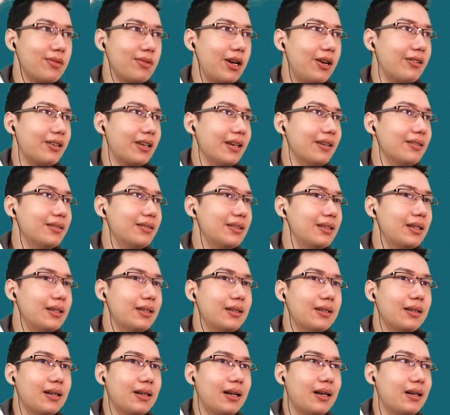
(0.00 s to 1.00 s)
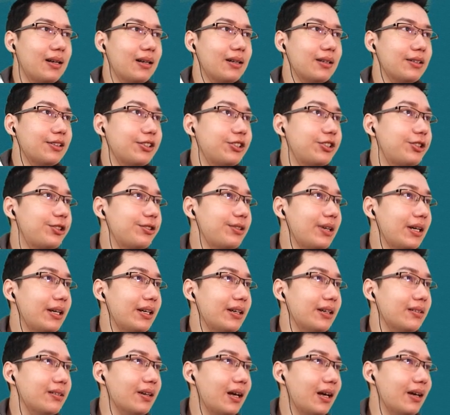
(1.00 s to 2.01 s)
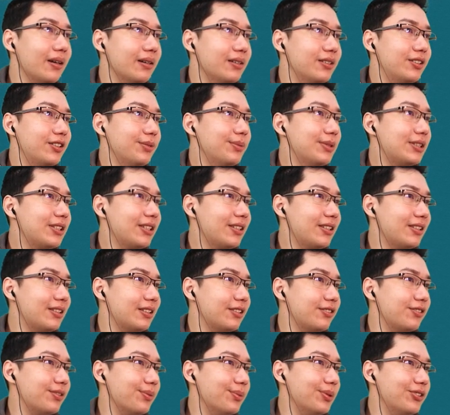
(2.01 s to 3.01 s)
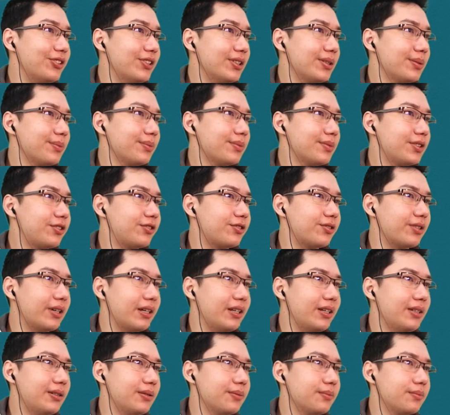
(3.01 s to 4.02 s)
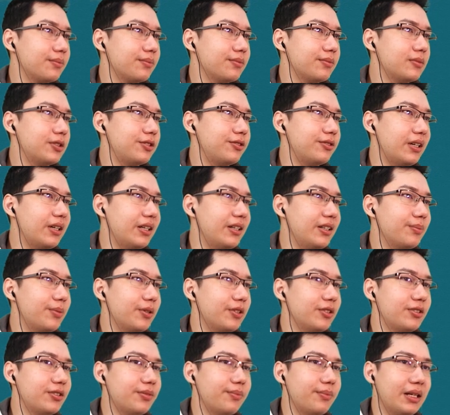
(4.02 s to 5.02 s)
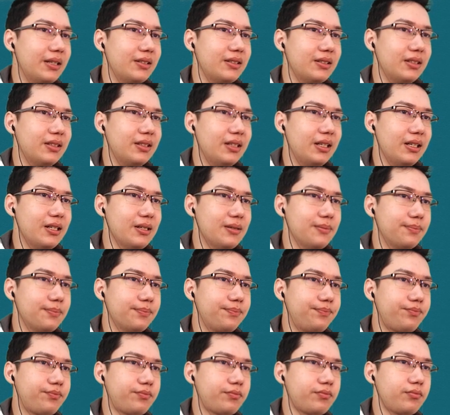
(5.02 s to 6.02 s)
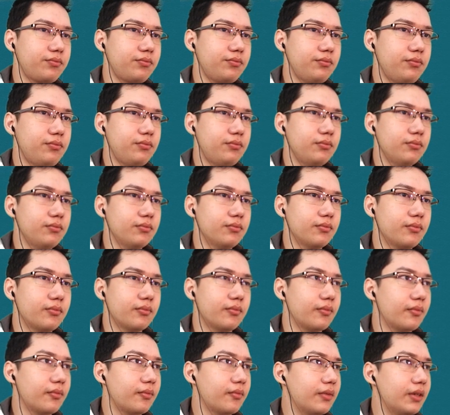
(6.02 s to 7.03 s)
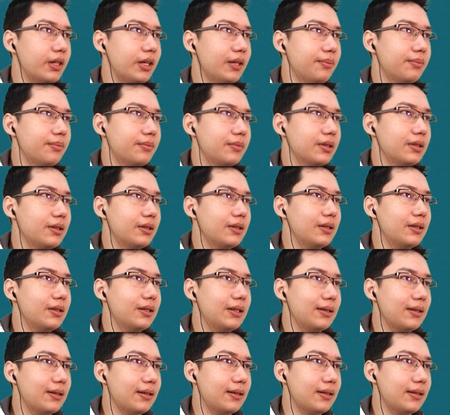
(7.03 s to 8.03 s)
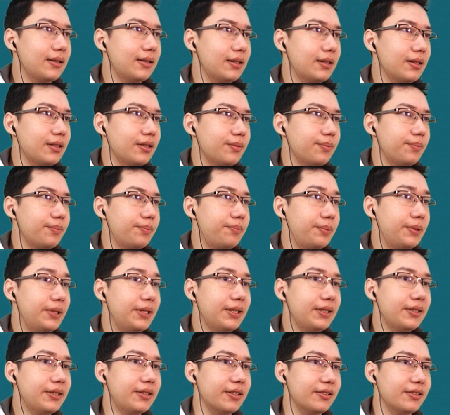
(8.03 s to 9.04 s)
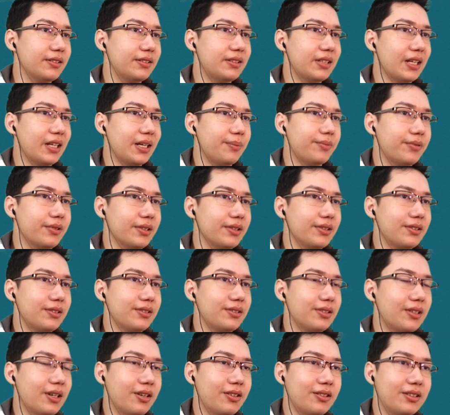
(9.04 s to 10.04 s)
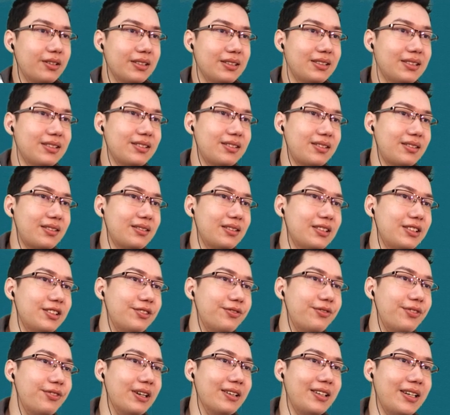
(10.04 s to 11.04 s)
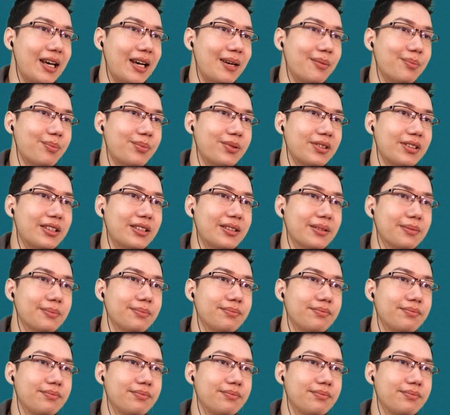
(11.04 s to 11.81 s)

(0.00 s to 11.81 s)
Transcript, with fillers: Okay. Uh, trade. I assume it's under distribution. Trade. Trading post Mantinea. Yep. Uh, Pier Cyprus. Oh, this is this is very emperor.